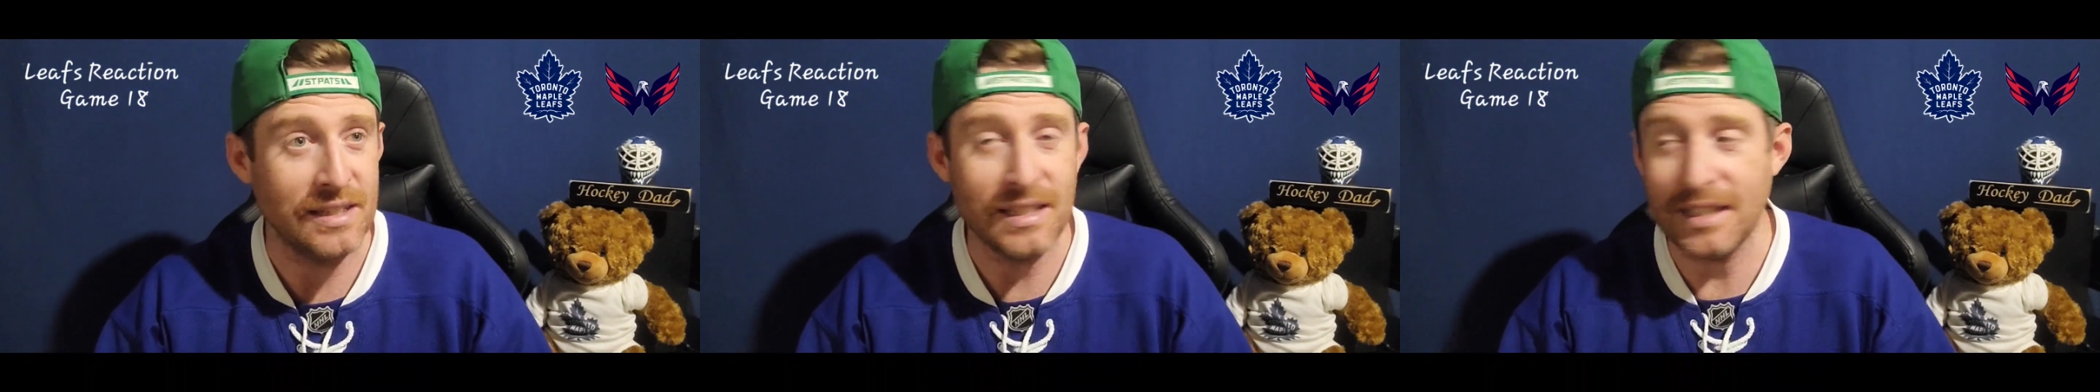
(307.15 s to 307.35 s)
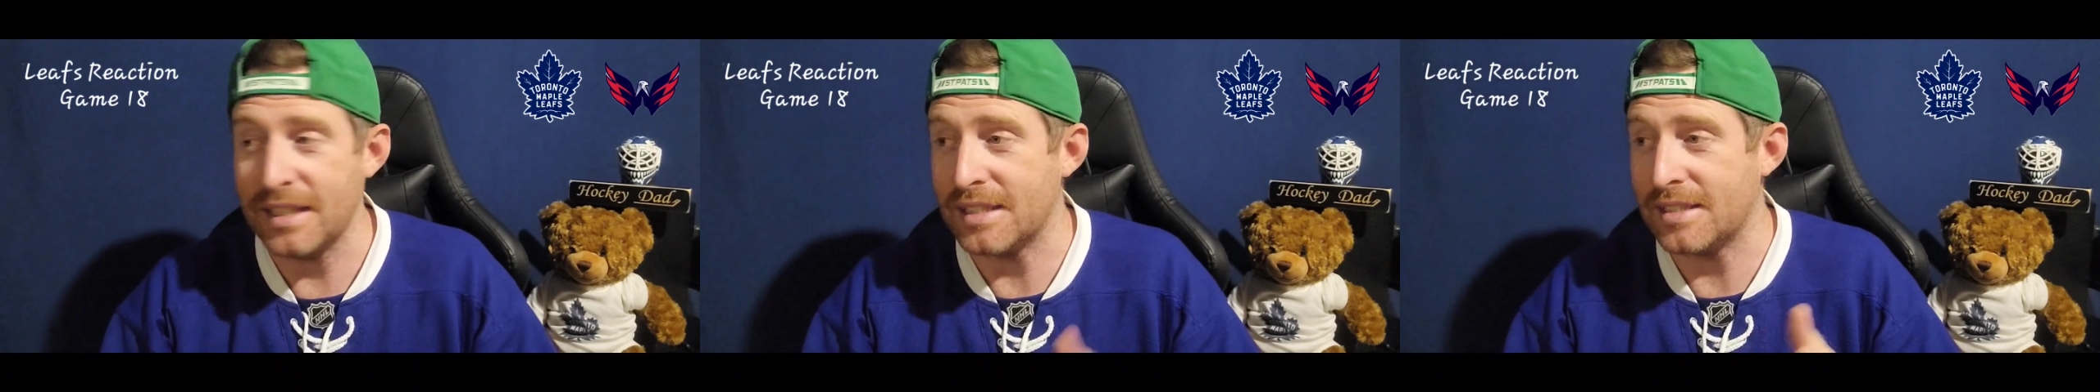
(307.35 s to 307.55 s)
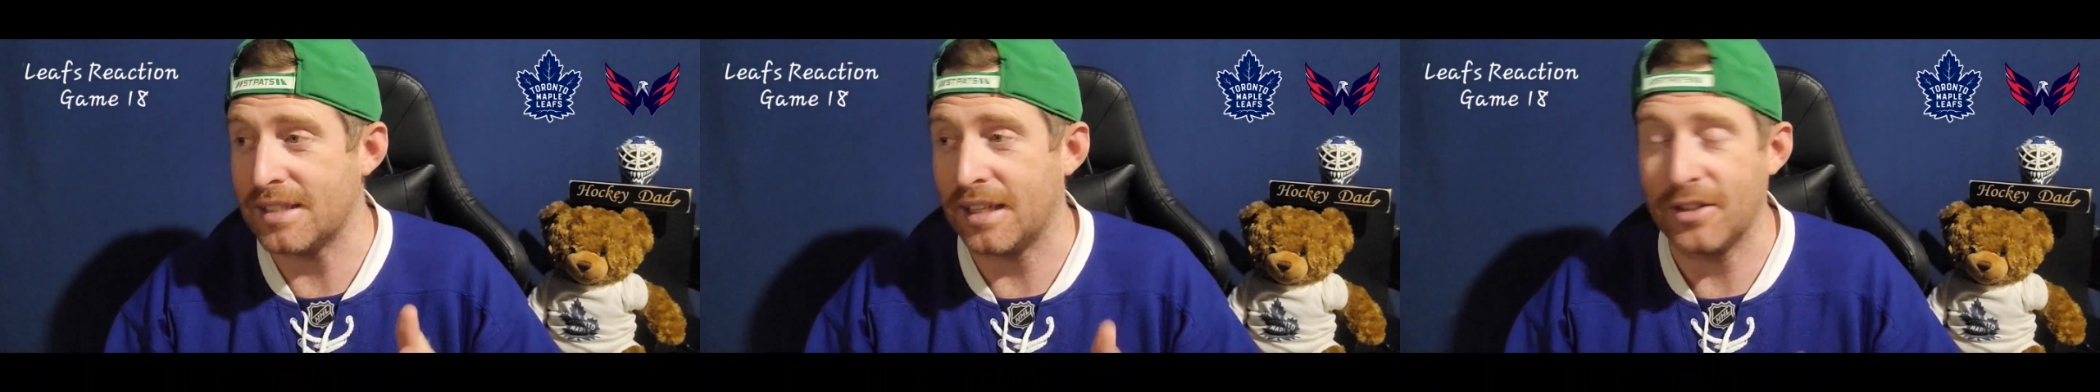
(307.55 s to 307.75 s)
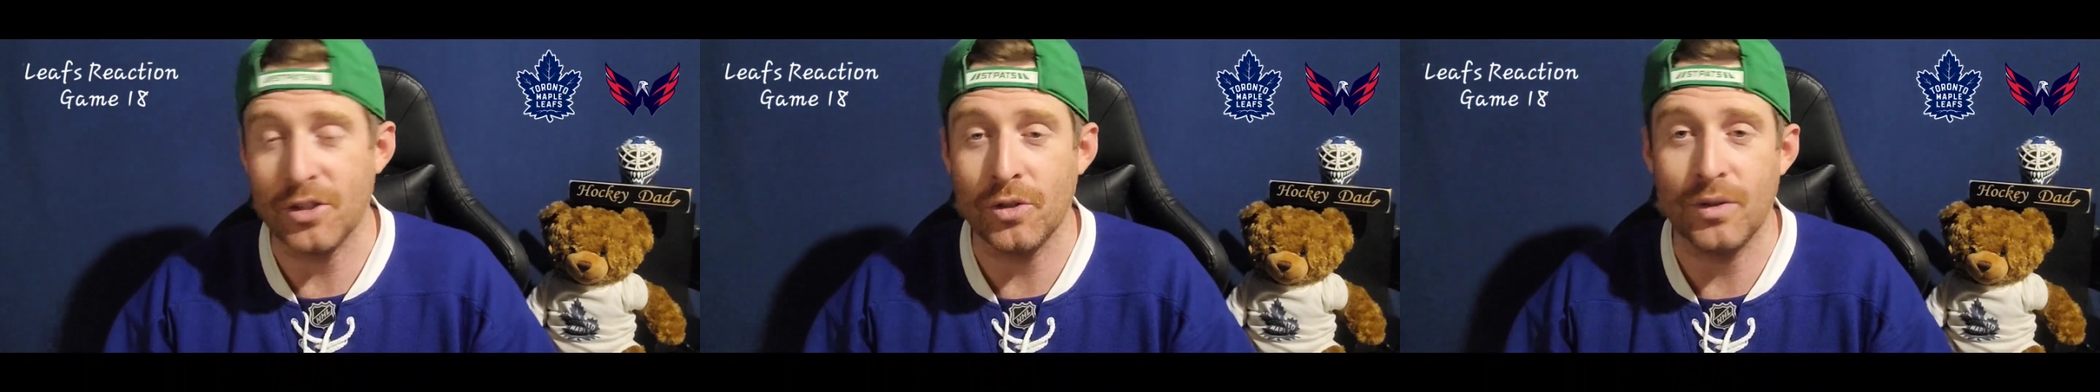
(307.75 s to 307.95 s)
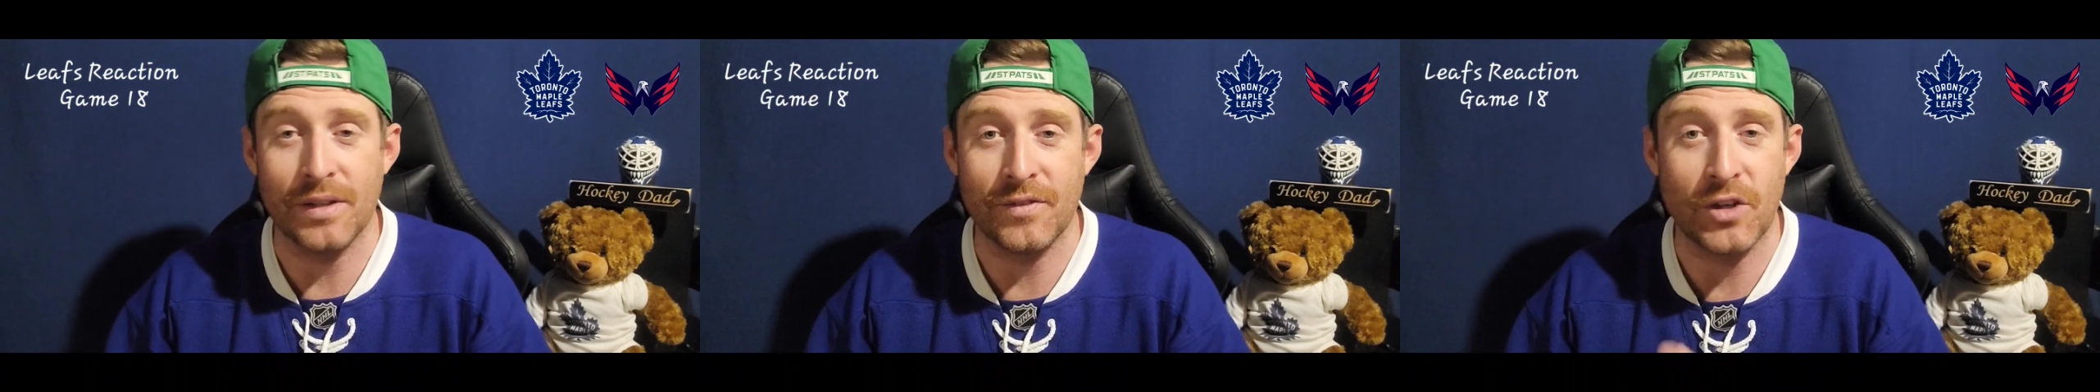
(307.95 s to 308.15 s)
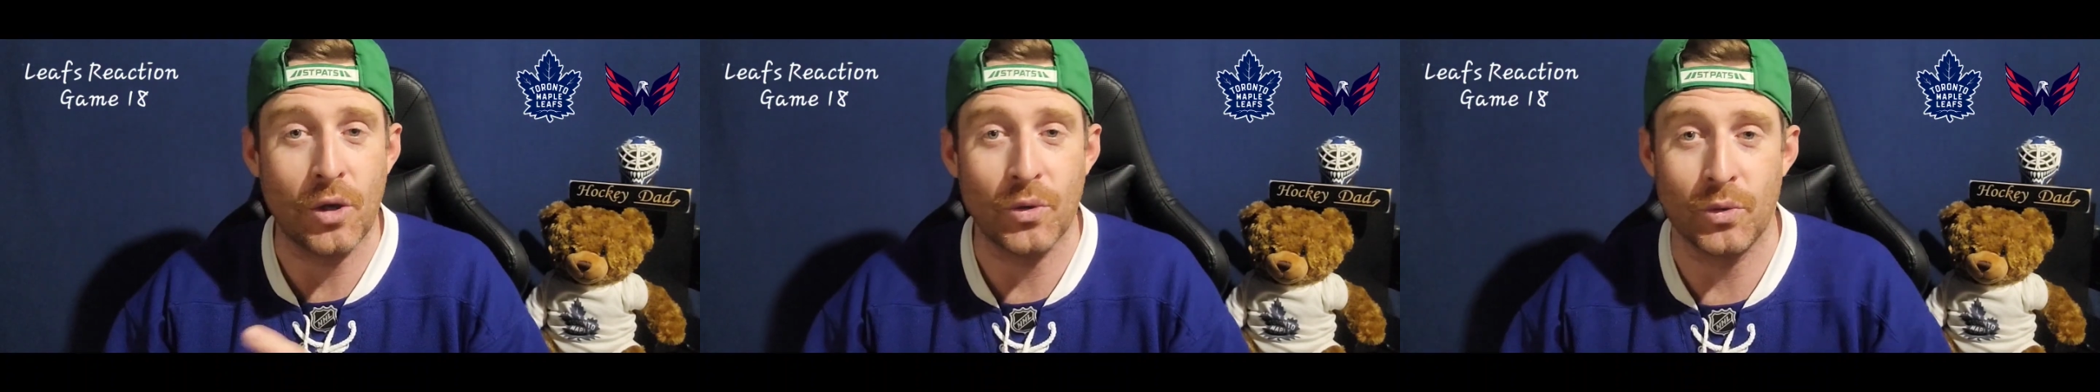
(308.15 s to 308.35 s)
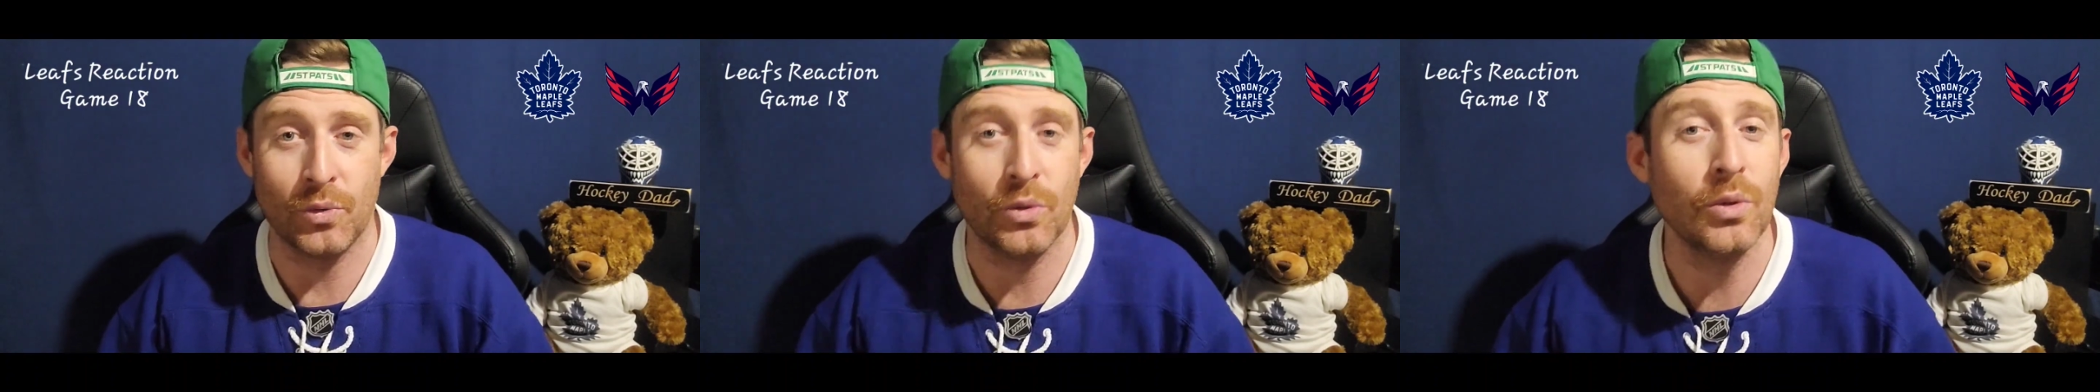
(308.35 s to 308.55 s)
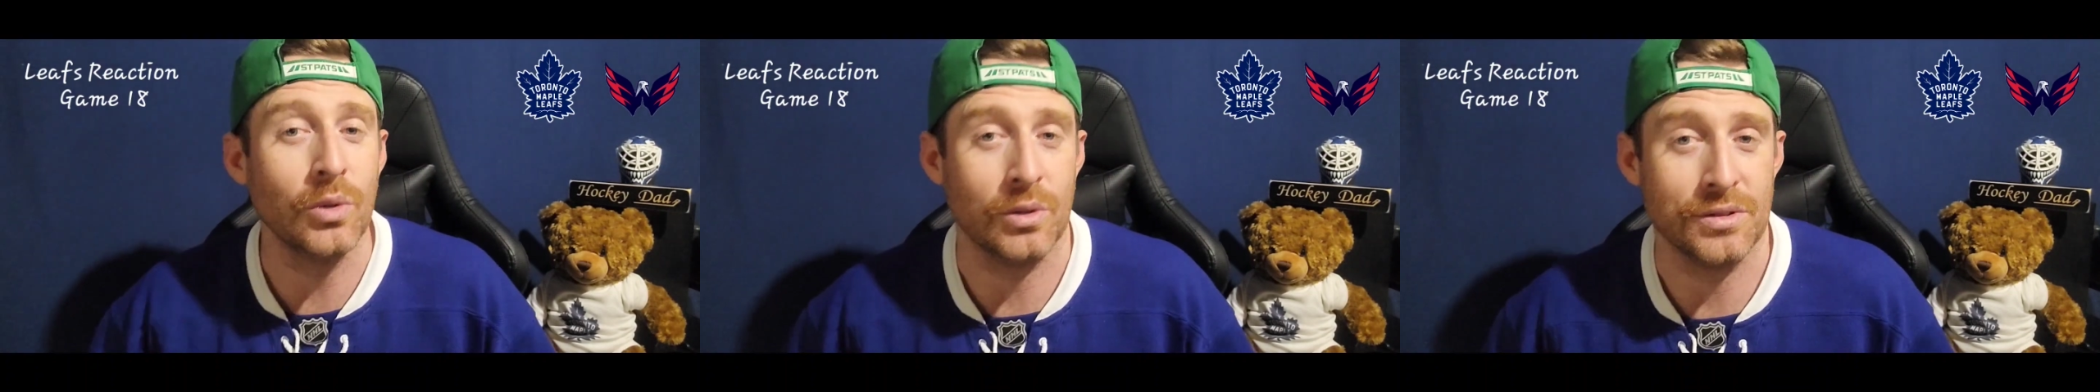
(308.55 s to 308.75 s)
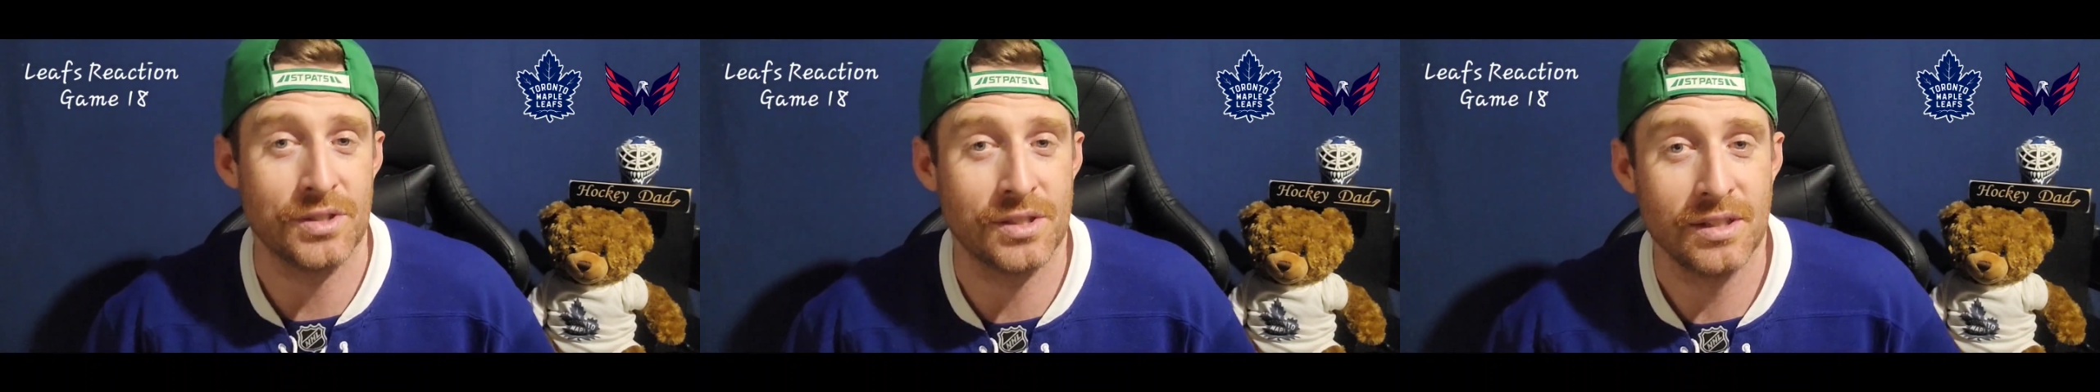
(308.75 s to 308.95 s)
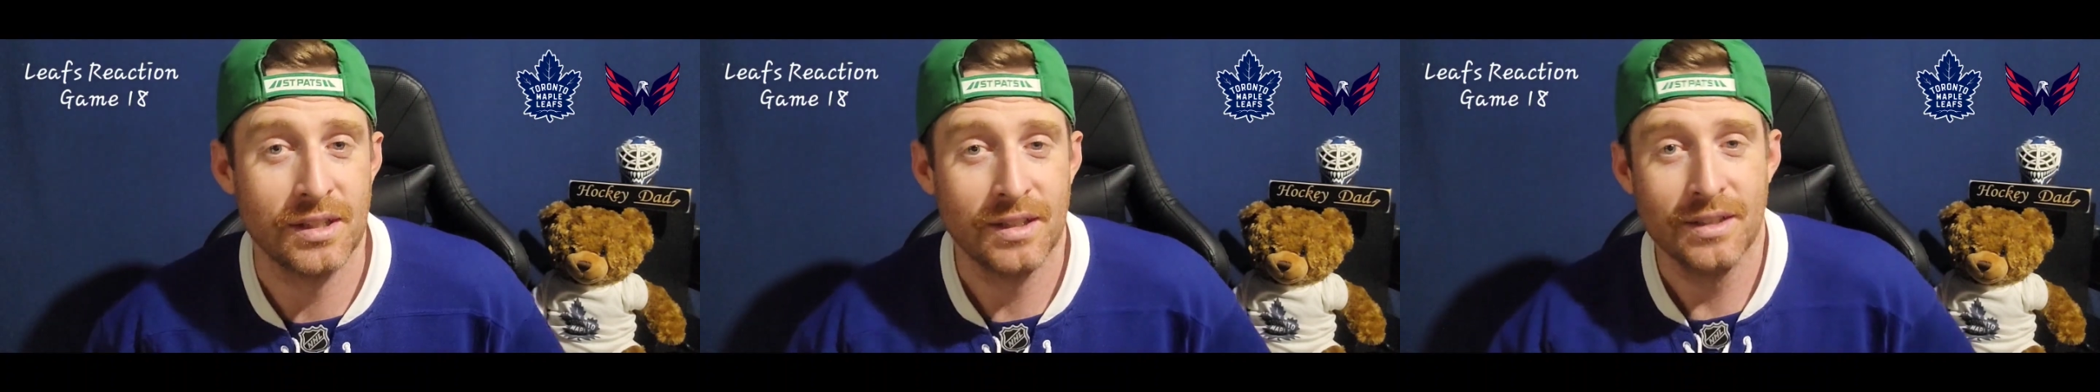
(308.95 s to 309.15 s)
I think he said, you don't even know the
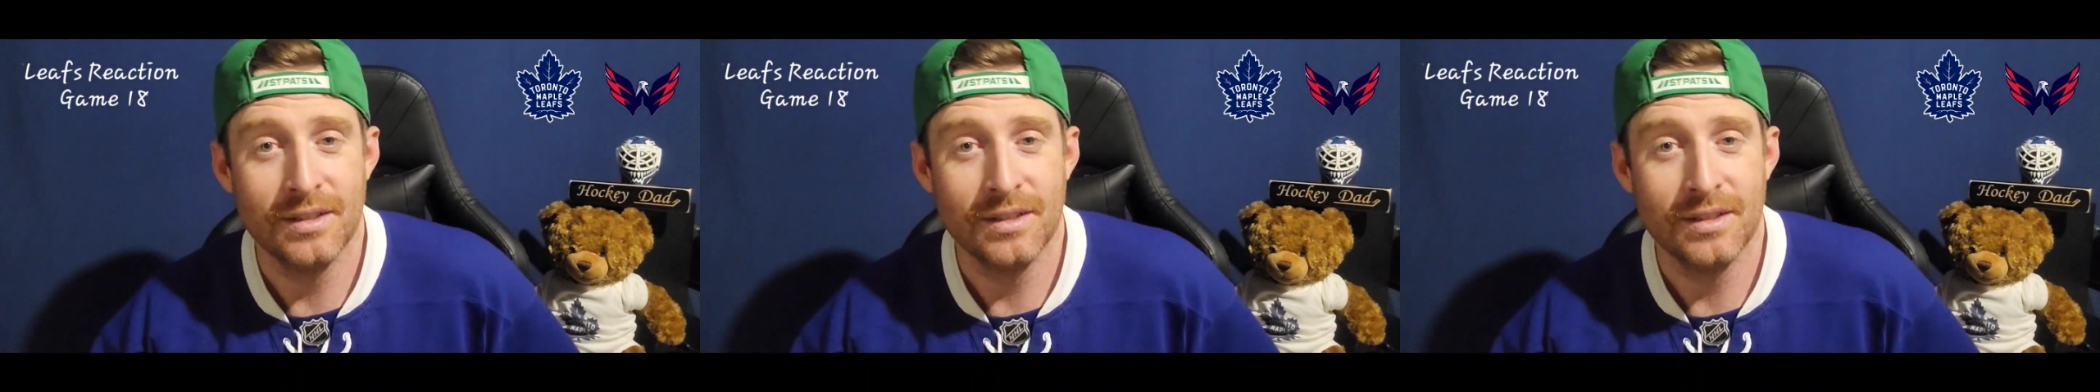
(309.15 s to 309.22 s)
rules.